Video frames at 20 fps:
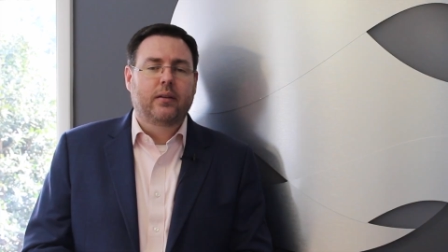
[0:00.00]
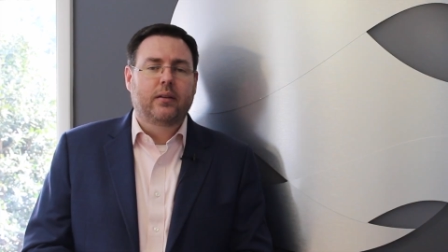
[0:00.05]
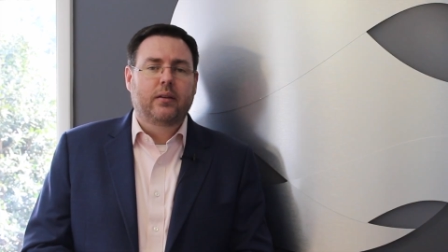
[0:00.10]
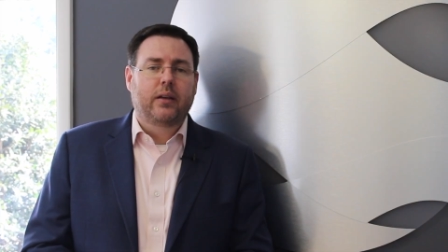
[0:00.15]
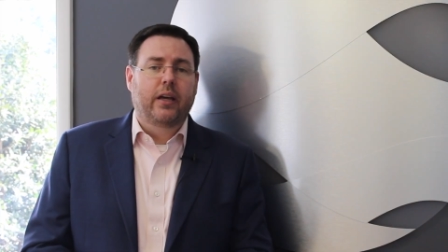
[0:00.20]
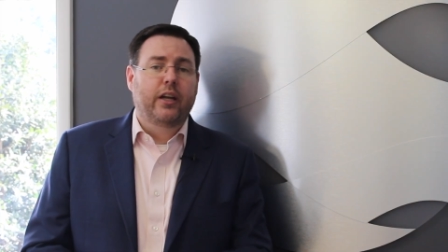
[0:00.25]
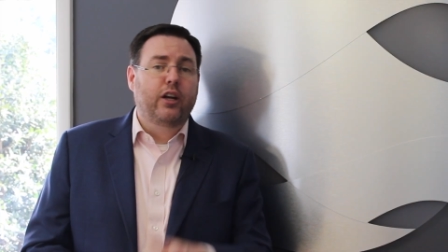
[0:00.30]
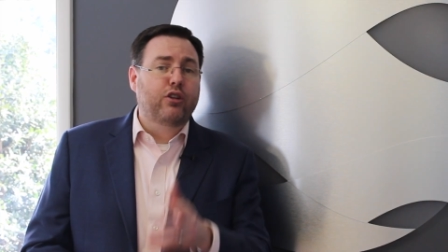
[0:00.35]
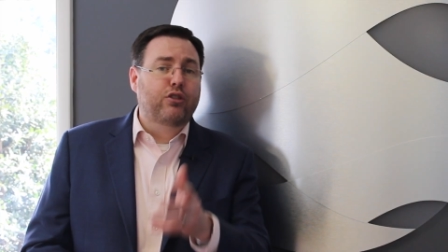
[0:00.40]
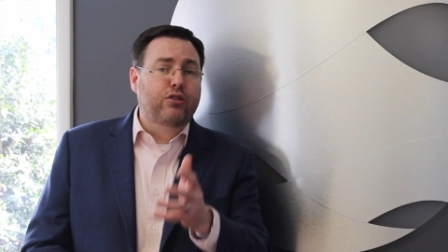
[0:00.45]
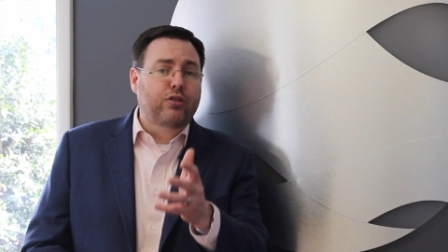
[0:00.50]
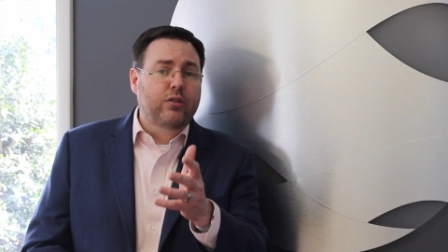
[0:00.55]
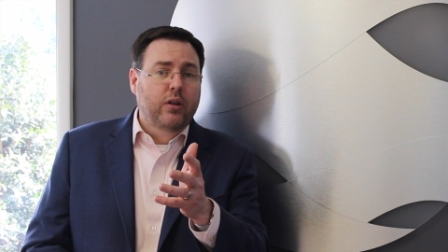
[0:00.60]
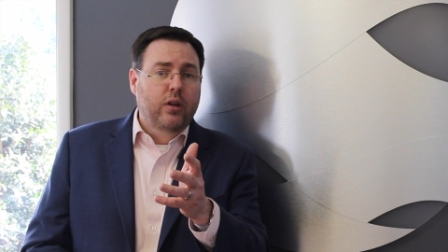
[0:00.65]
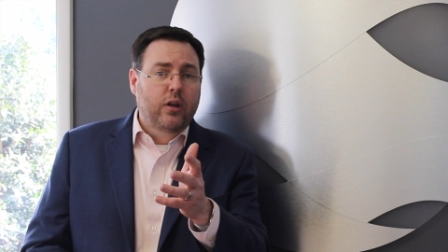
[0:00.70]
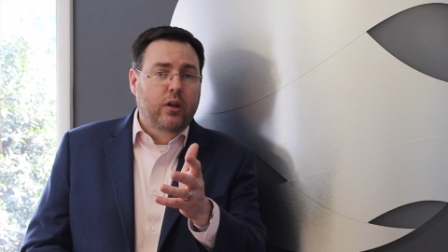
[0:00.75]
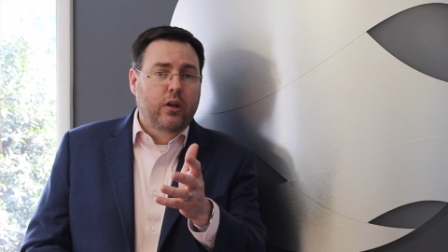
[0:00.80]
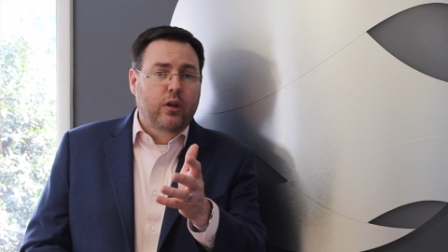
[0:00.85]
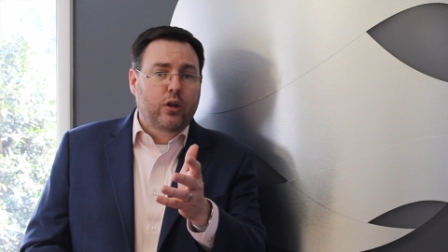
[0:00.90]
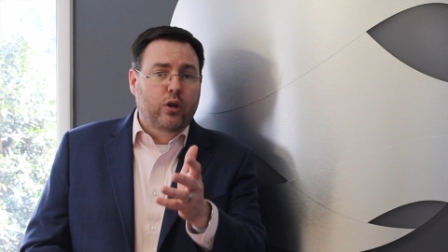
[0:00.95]
In his
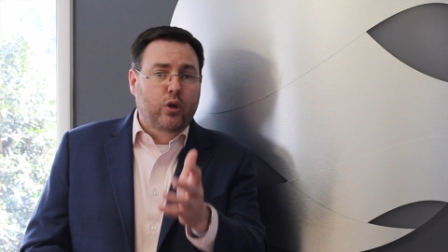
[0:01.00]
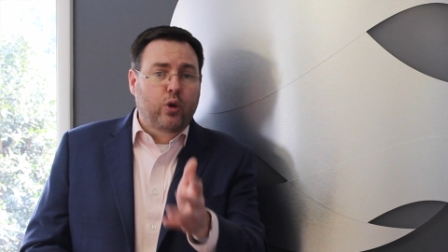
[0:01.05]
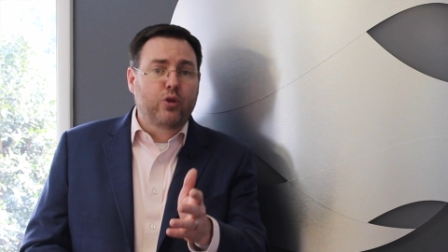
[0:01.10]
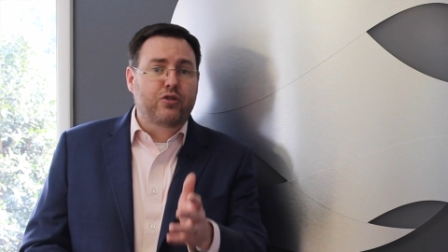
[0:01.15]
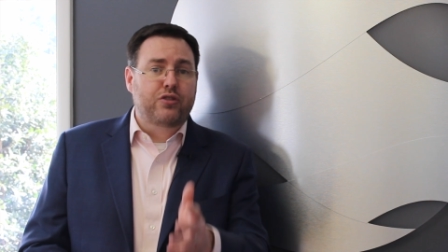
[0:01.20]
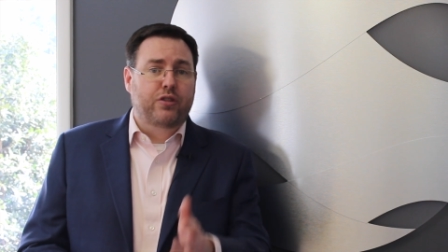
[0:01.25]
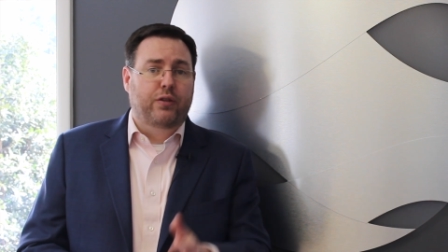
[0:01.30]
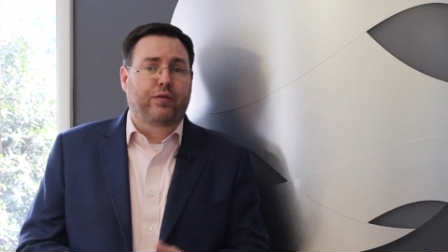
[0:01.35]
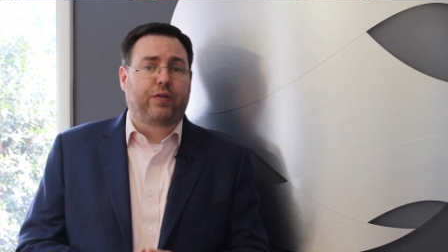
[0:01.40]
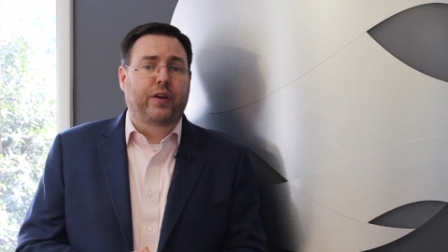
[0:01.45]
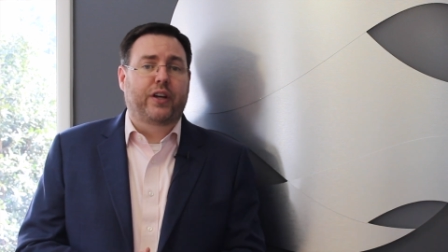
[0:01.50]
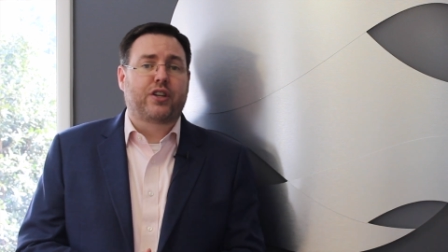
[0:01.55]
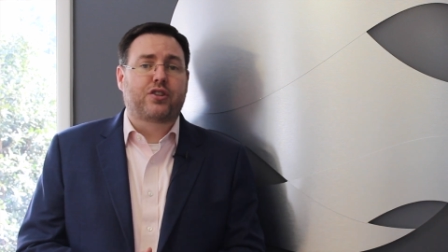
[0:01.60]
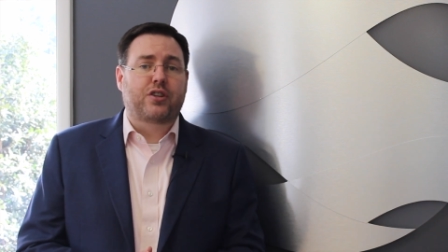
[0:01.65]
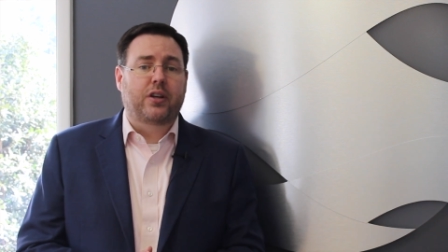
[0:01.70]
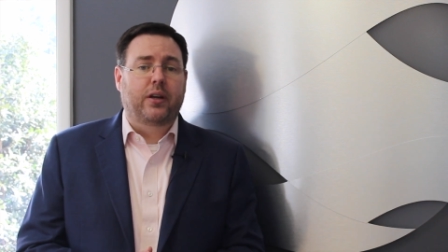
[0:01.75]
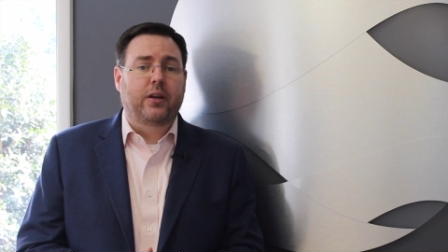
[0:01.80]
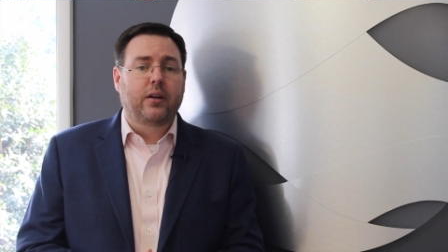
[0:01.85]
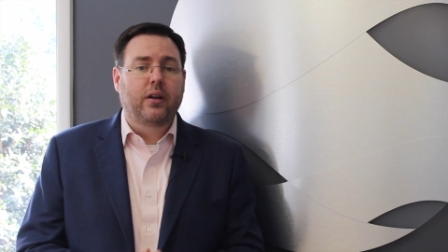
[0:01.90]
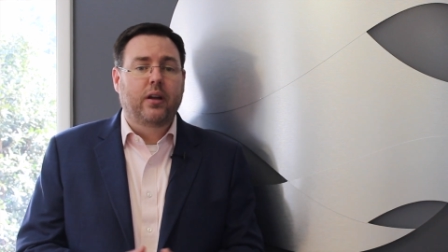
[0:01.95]

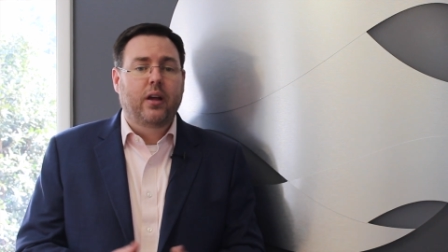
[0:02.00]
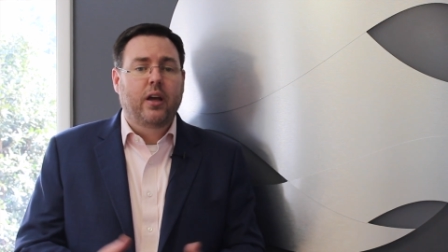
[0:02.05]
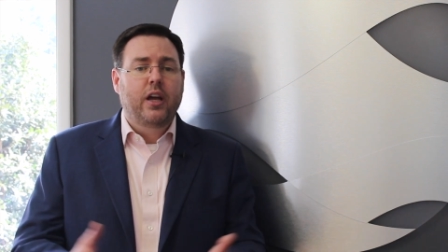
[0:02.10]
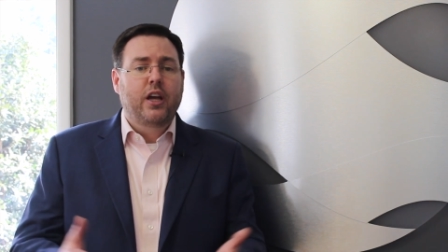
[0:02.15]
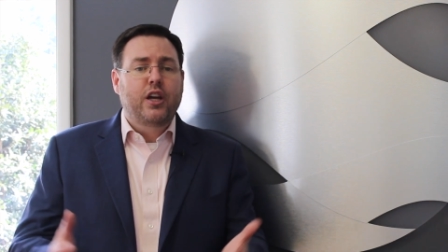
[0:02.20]
crucifixion,